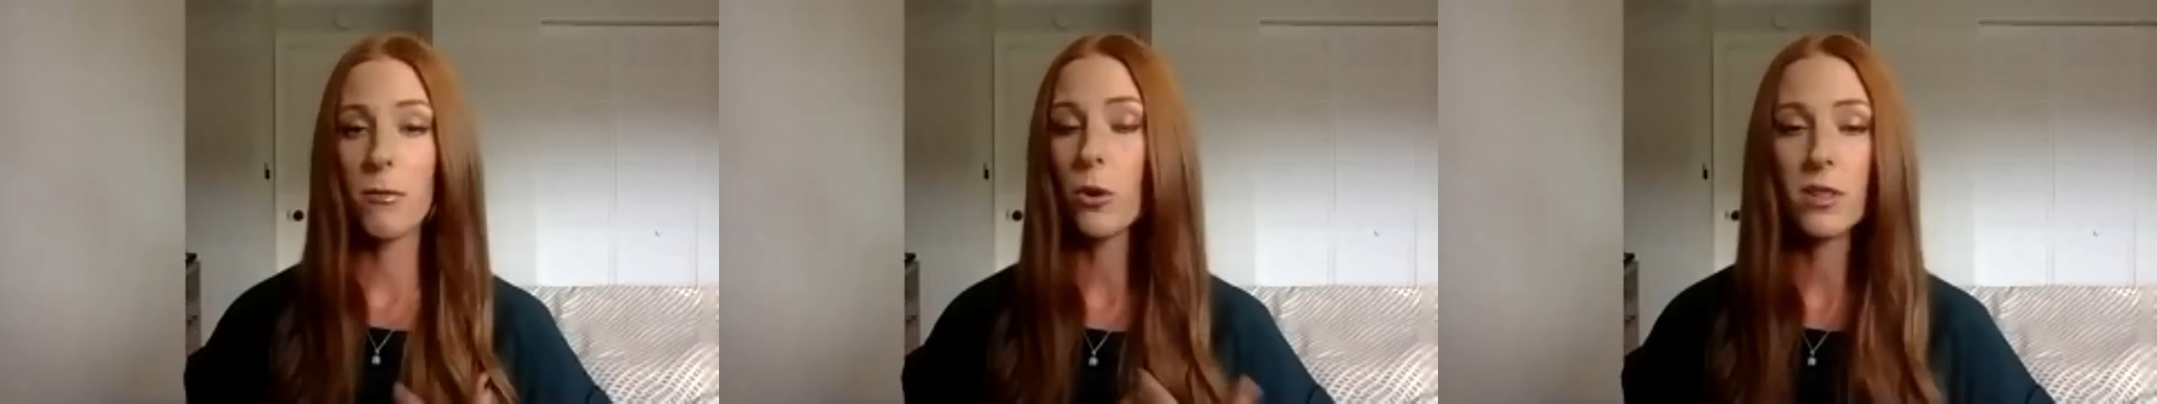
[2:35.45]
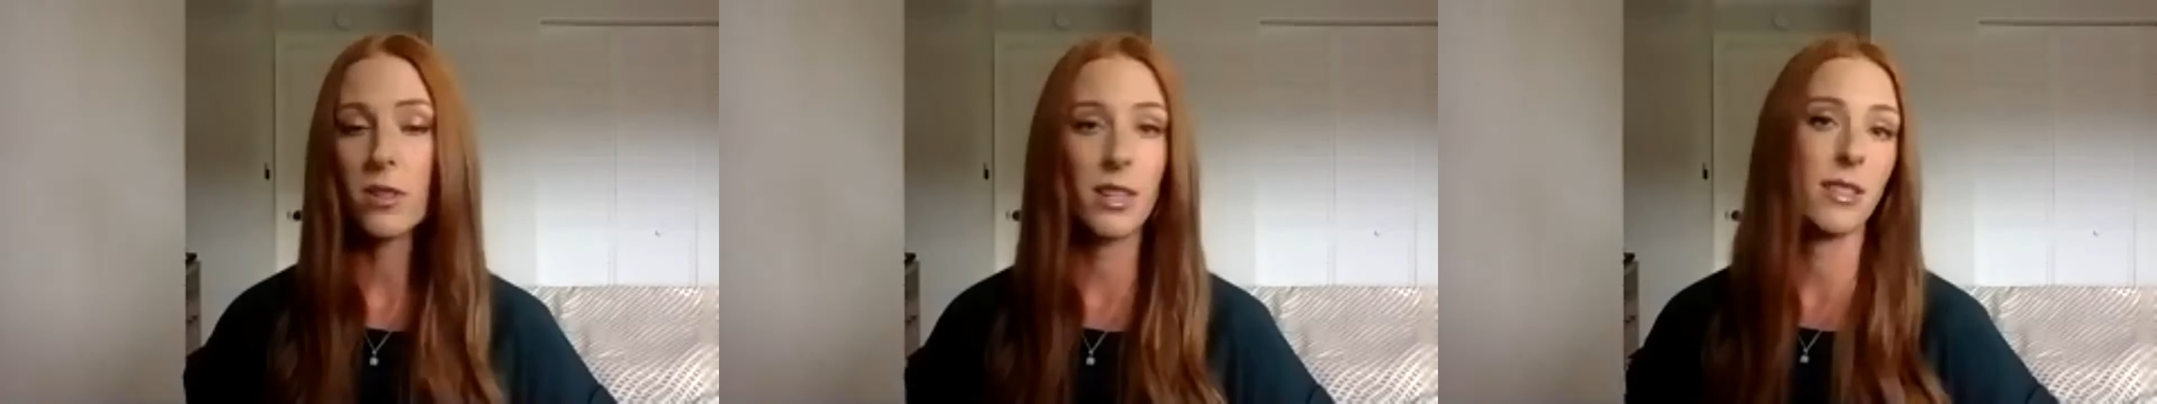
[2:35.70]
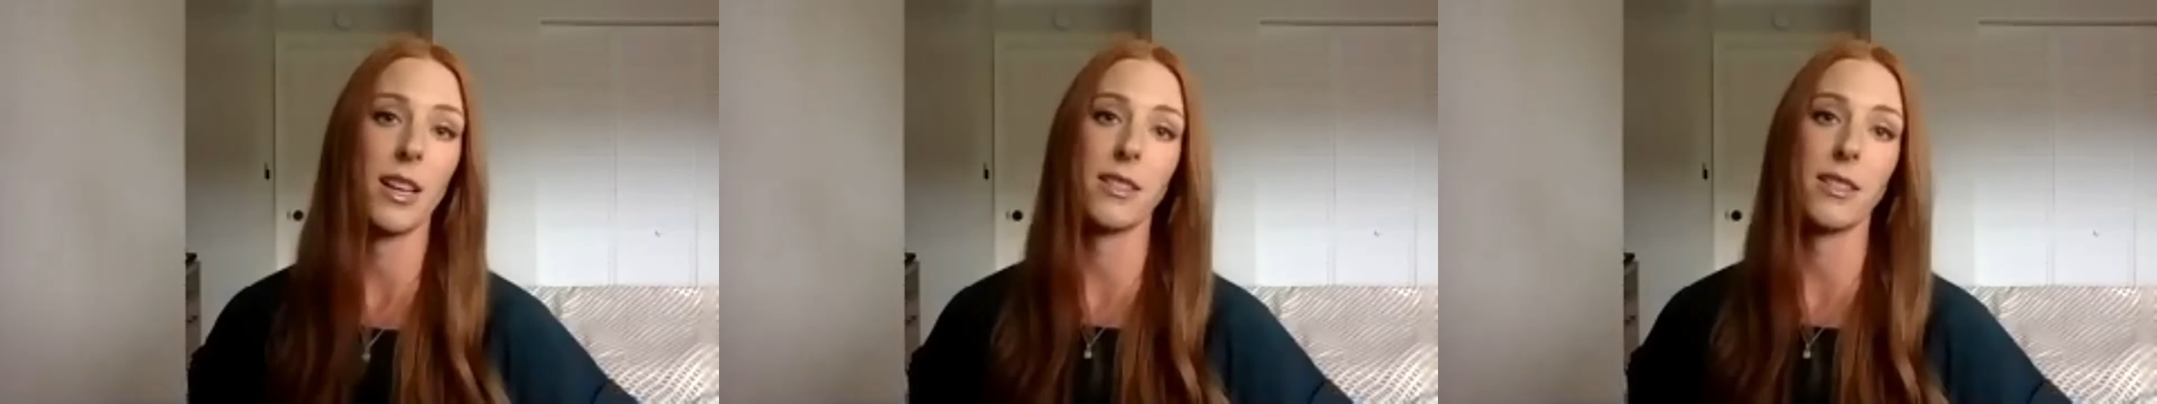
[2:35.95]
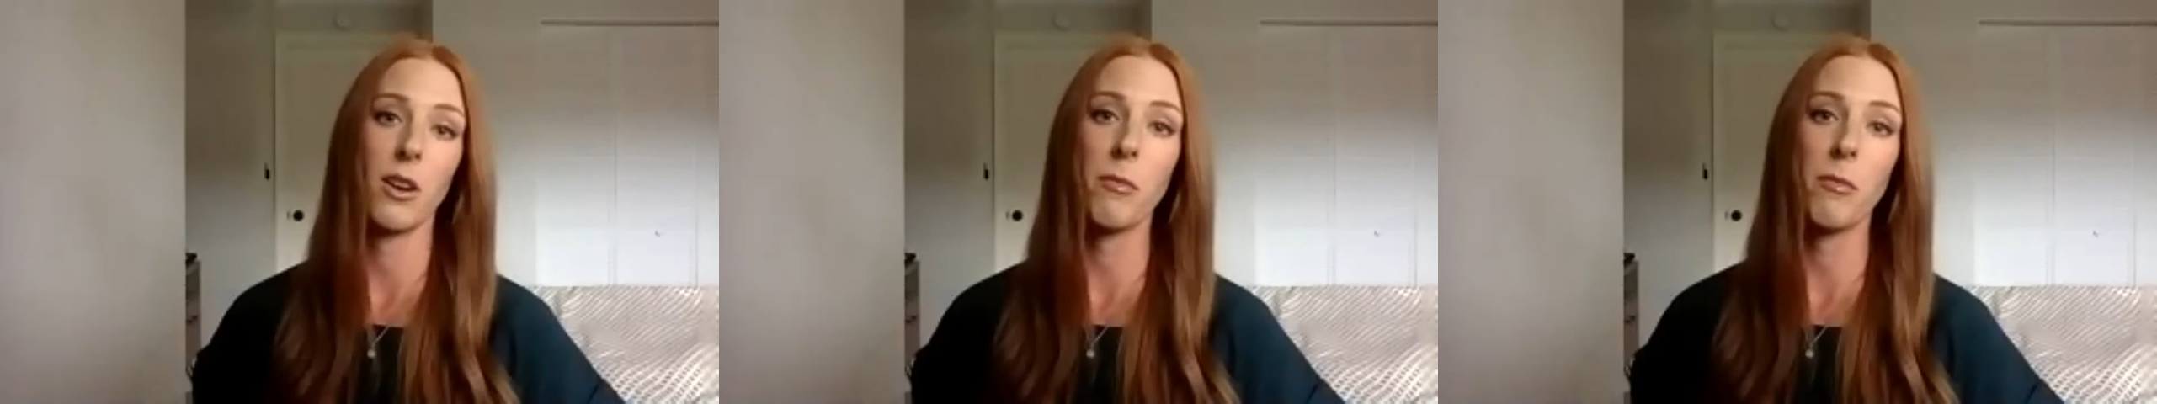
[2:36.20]
more
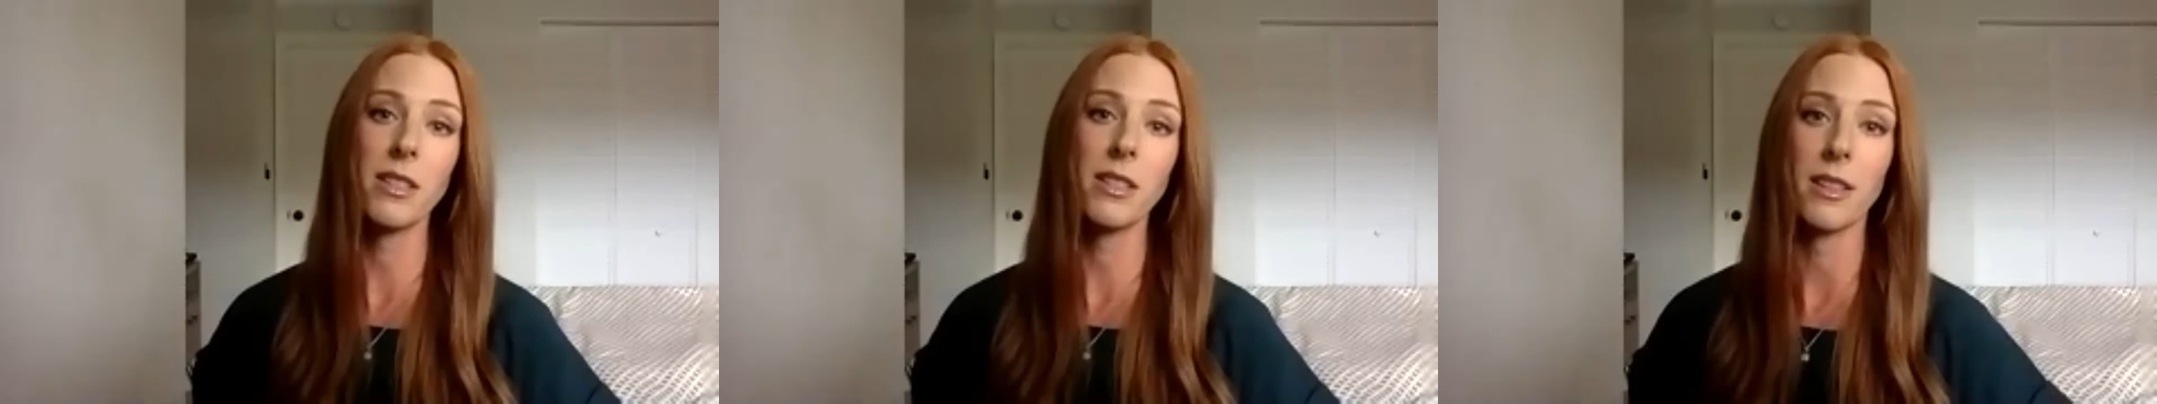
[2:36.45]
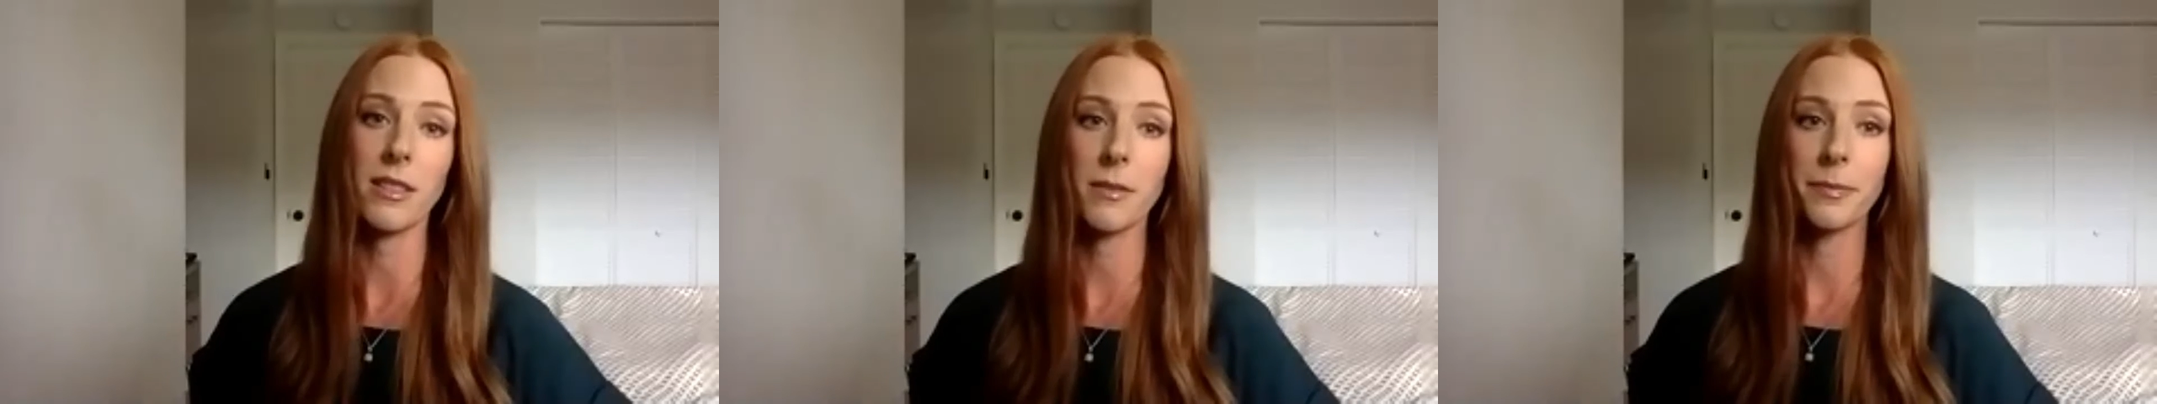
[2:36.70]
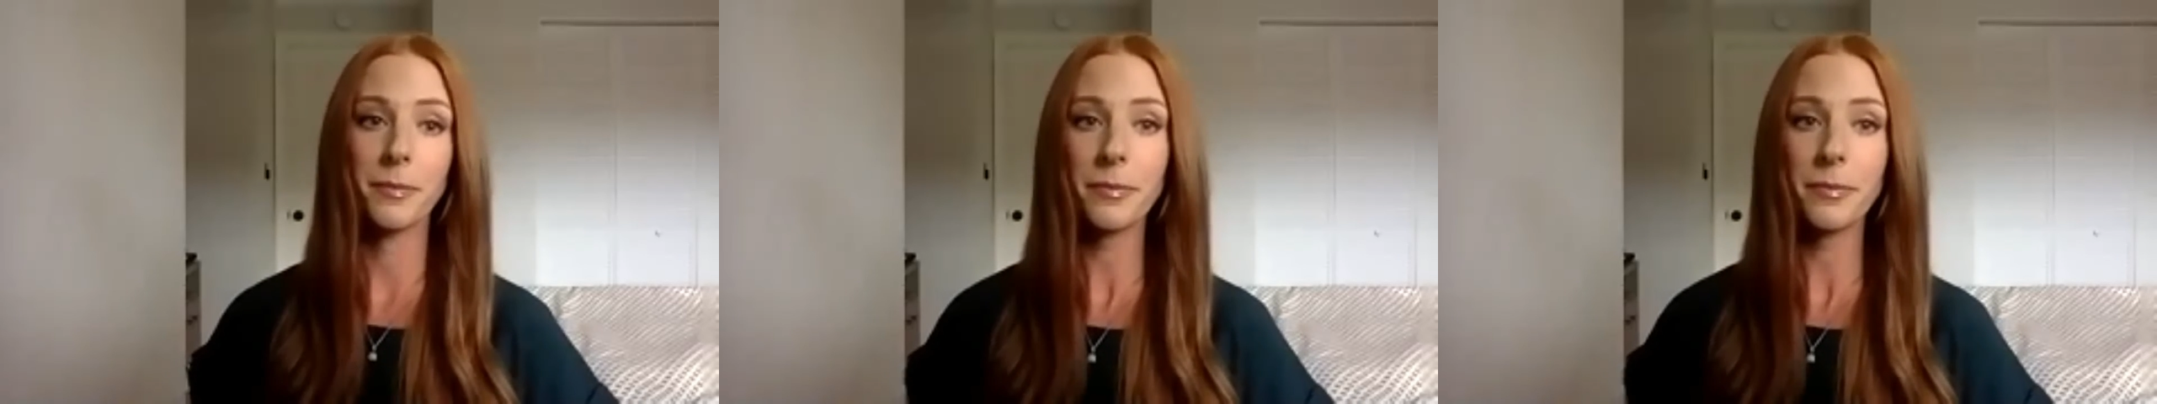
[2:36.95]
success in our business?